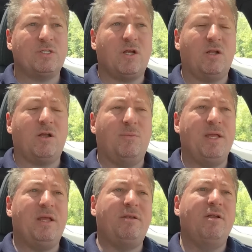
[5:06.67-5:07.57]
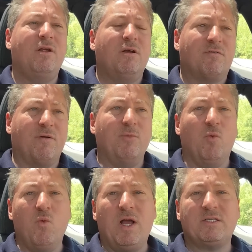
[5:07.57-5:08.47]
It's kind of coming in from the
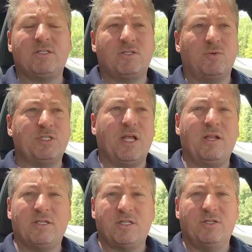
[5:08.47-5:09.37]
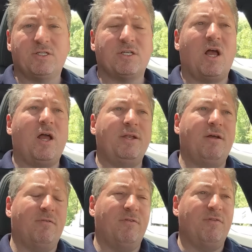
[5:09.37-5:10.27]
west, so it's getting us in the side
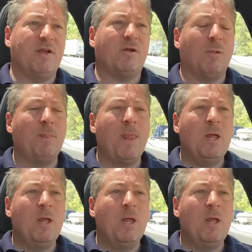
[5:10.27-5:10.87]
of the vehicle.